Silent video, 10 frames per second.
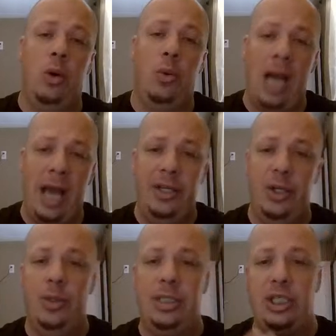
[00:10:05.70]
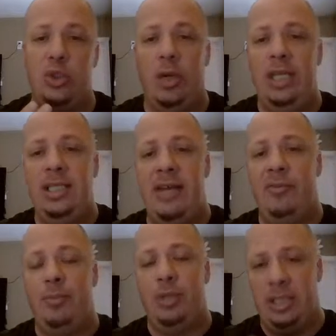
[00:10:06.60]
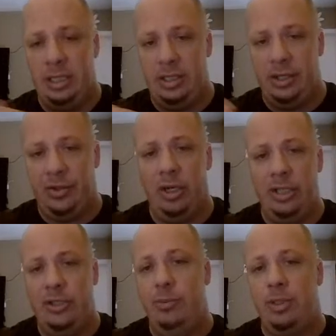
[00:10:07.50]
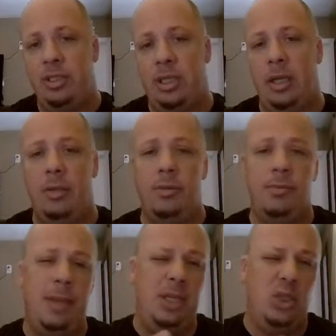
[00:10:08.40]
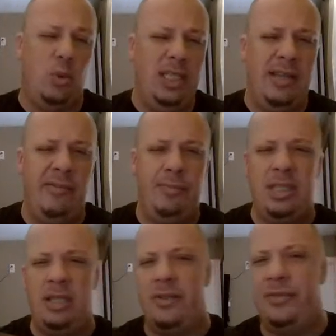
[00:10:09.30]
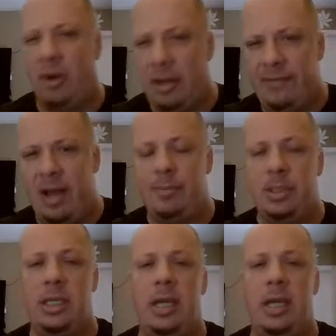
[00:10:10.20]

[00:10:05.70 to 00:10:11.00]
what I do is a 27% to 32%. Maybe 27% to 35%